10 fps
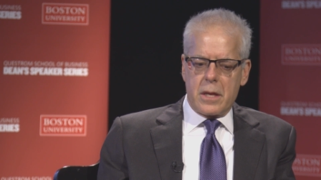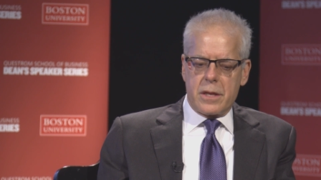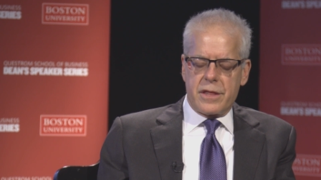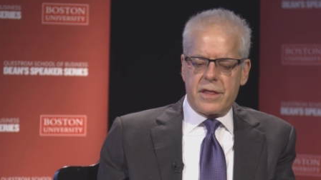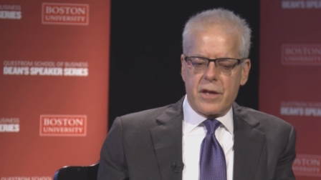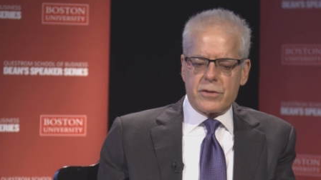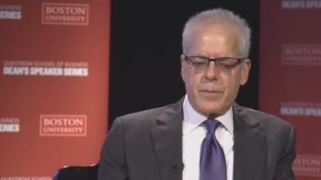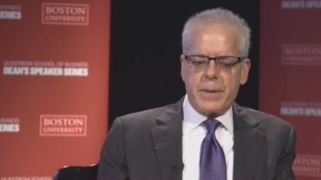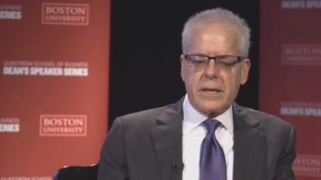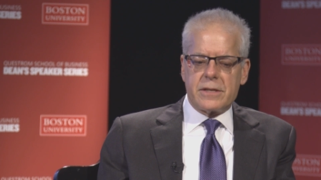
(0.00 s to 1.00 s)
there's a
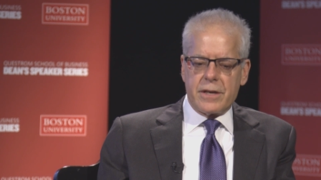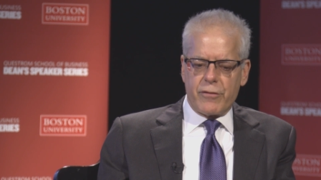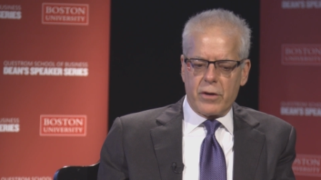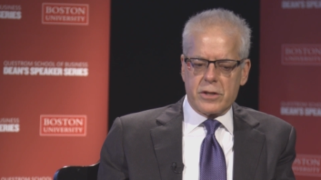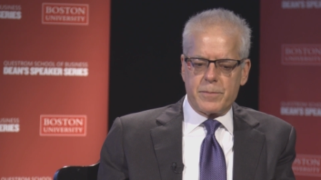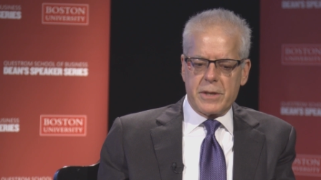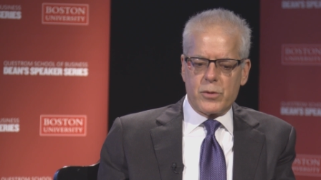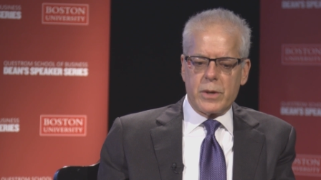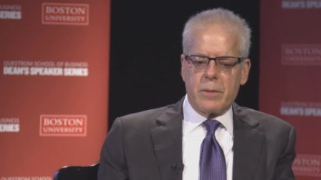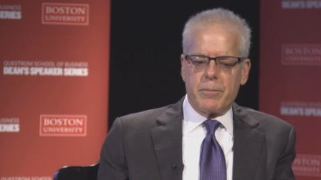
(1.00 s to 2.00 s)
big difference
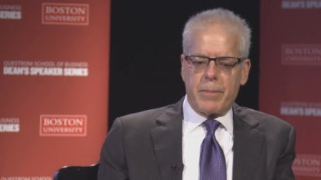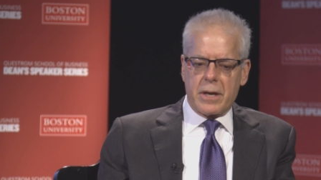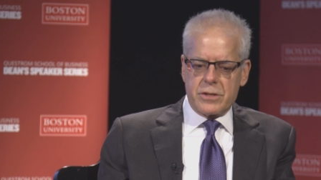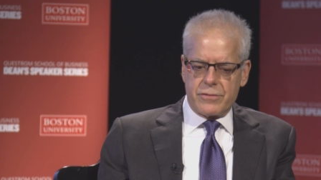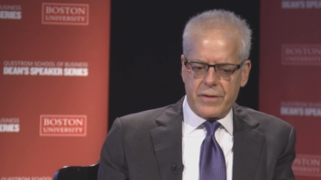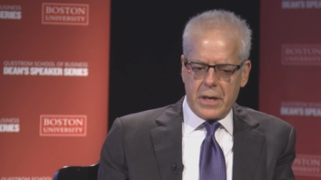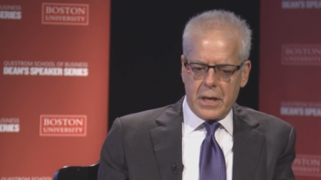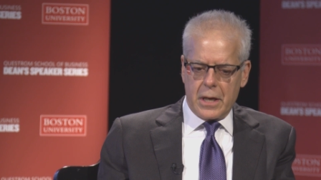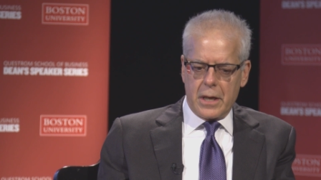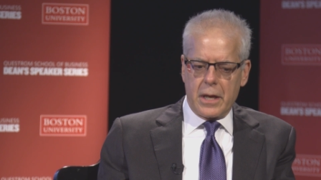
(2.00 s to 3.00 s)
between
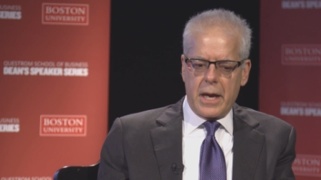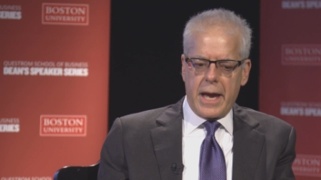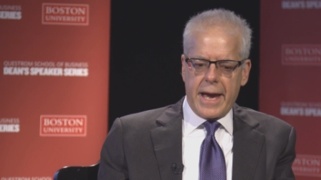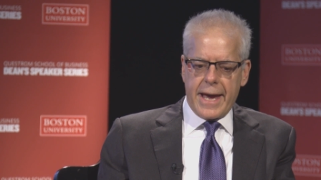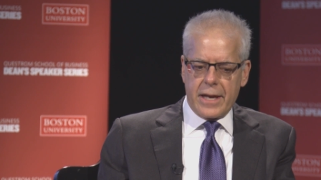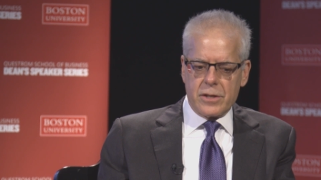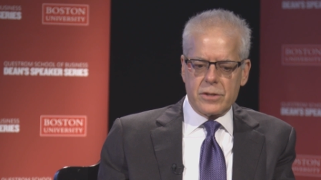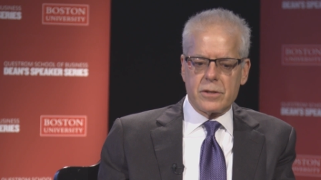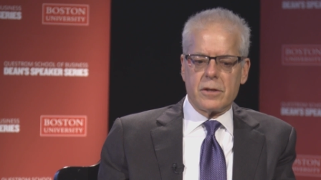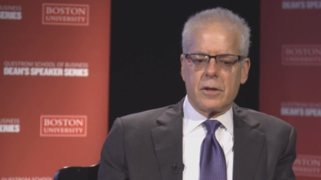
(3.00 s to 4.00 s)
BuzzFeed
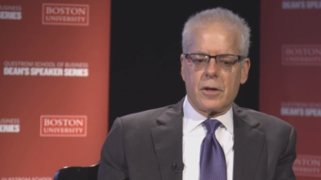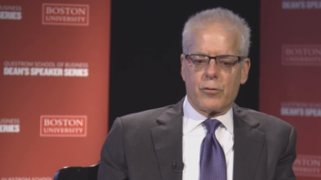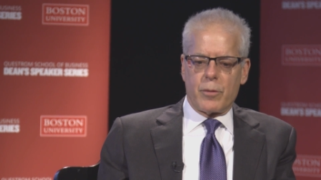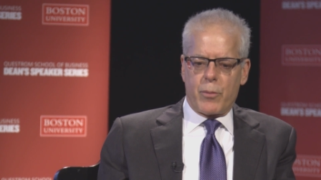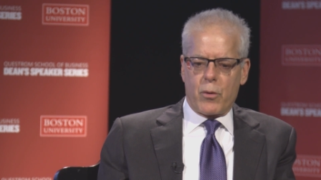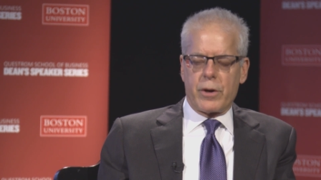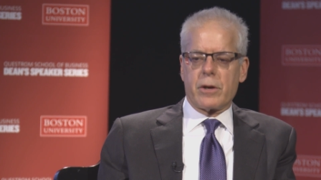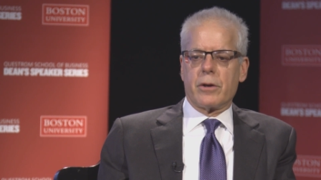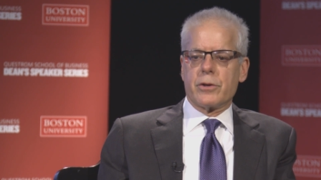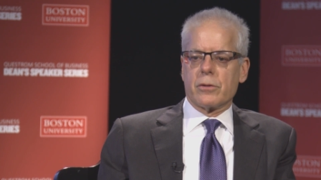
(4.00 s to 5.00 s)
and reporting
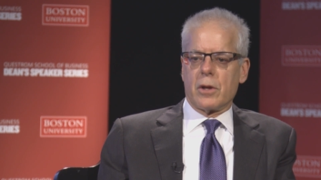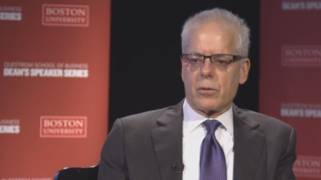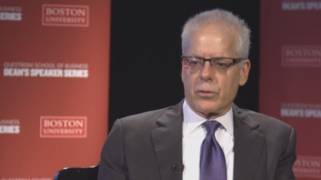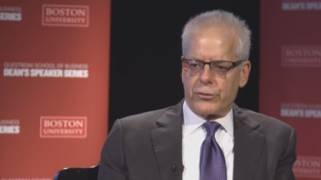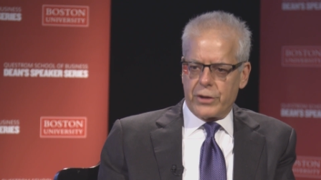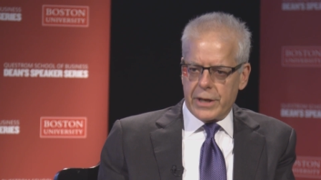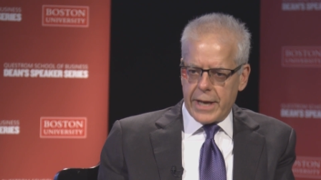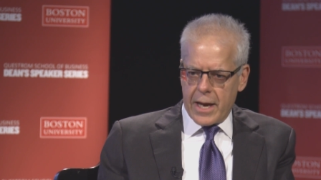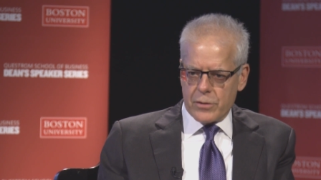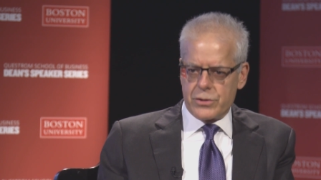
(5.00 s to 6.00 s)
on your local city
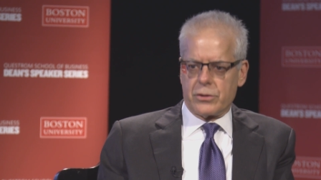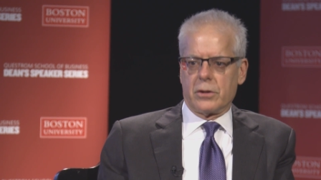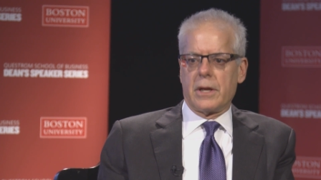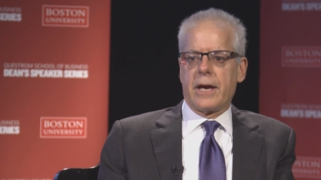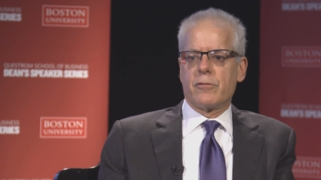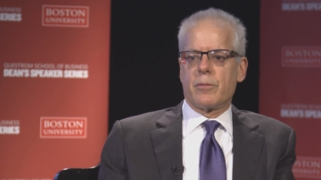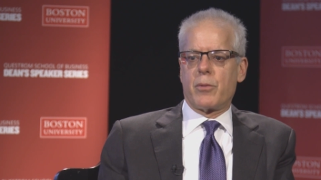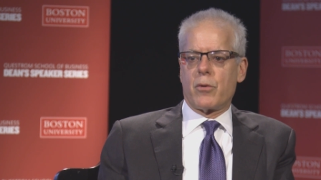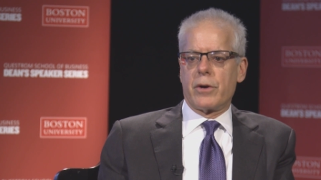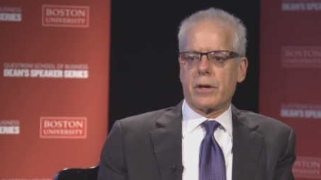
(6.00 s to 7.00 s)
council and mm-hmm.
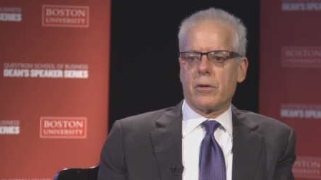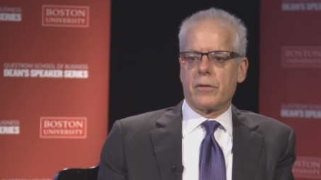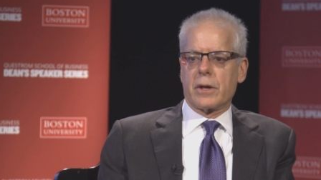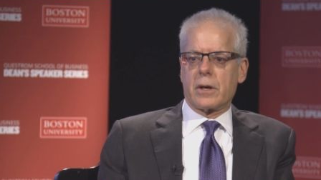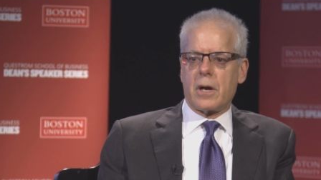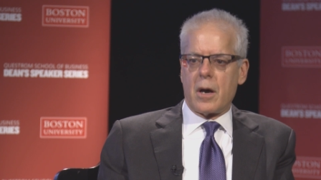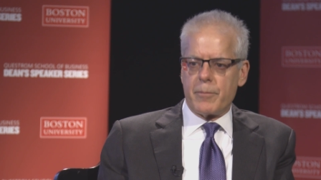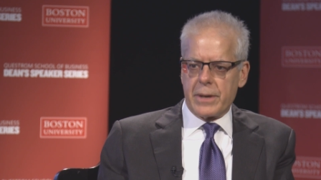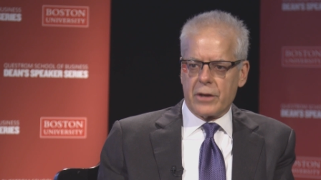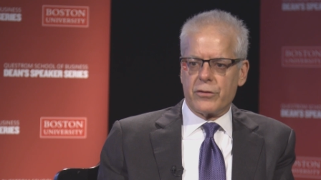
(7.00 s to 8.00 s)
reporting mm -hmm. on the mm-hmm.
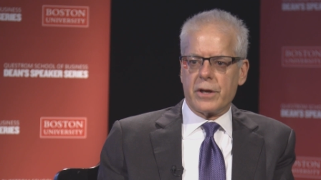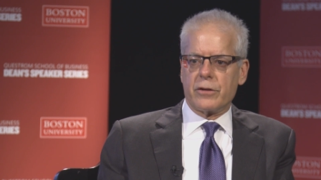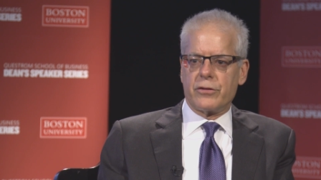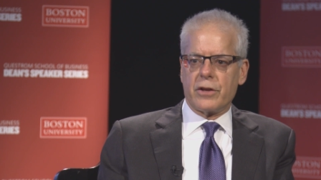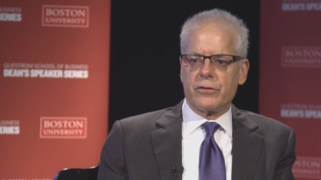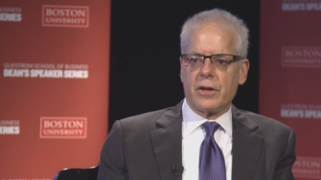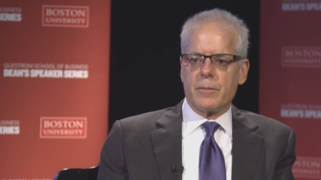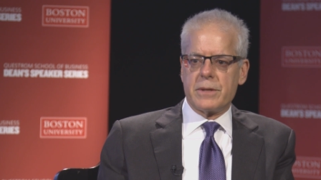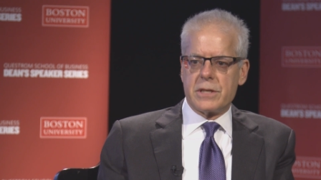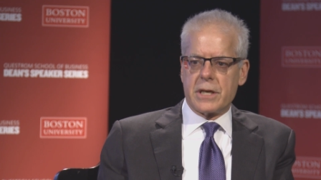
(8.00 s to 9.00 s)
companies that exist in a
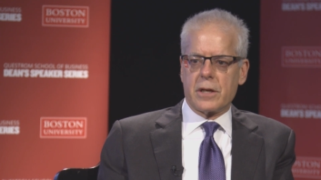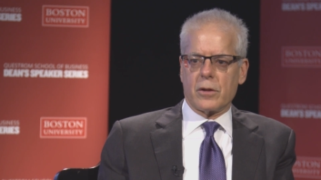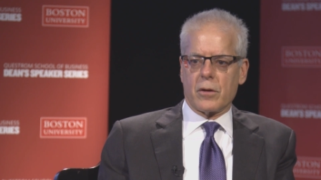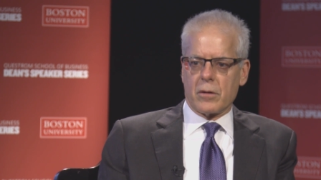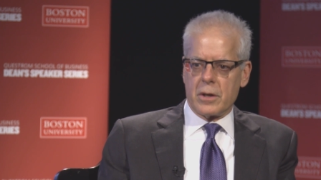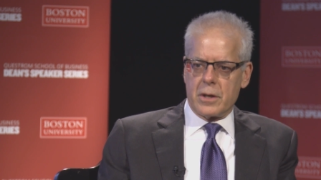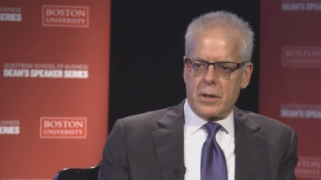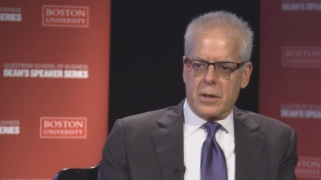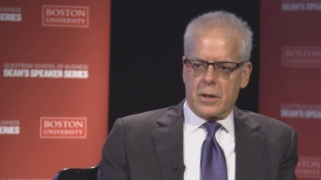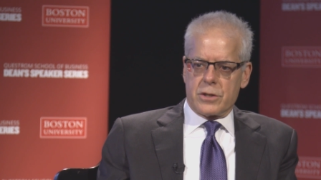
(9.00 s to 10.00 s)
particular
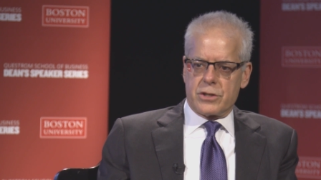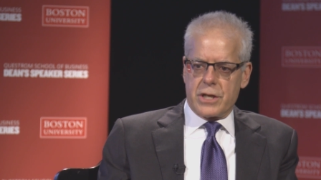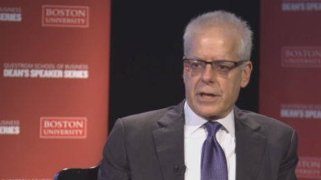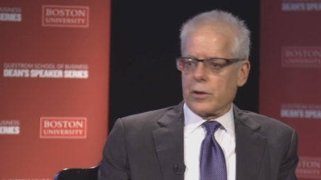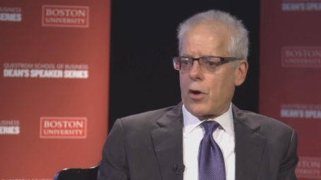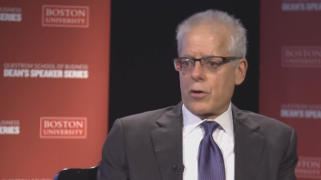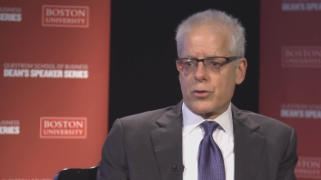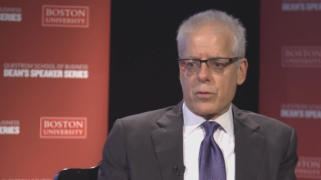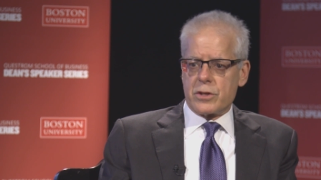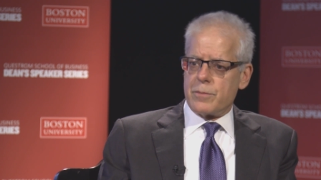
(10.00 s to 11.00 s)
city, large
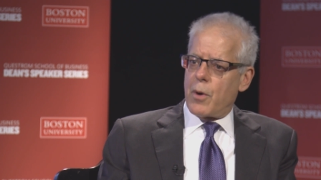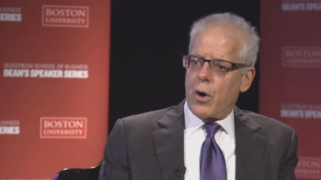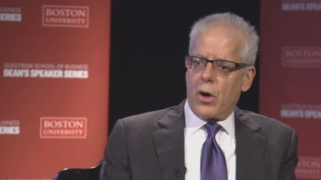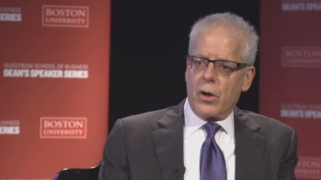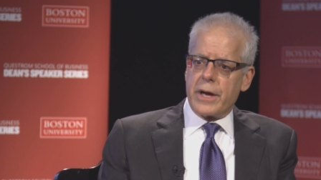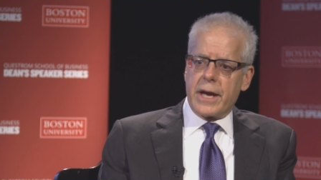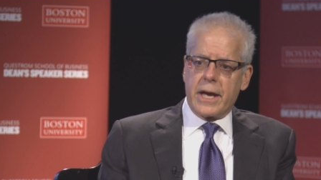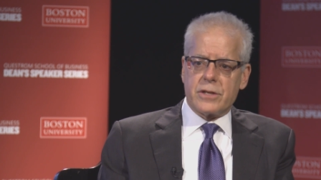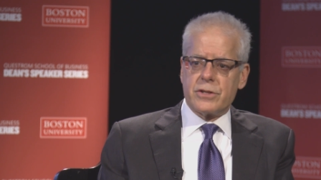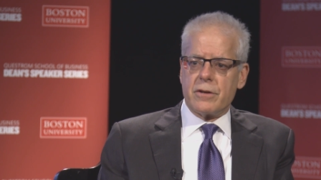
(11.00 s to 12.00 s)
or small.
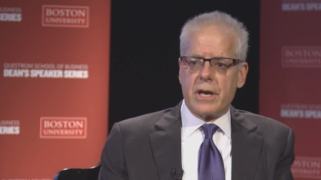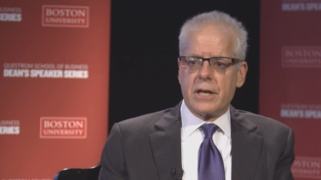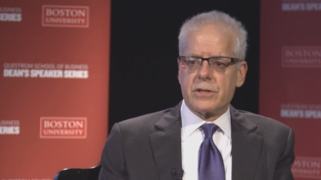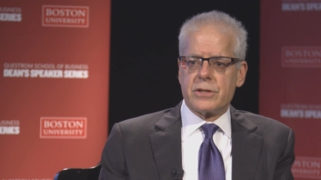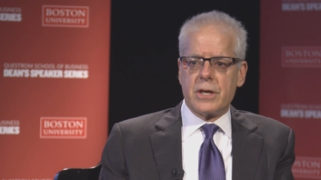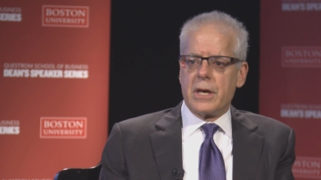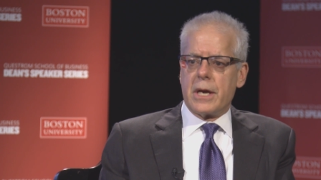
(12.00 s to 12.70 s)
It's a, it's,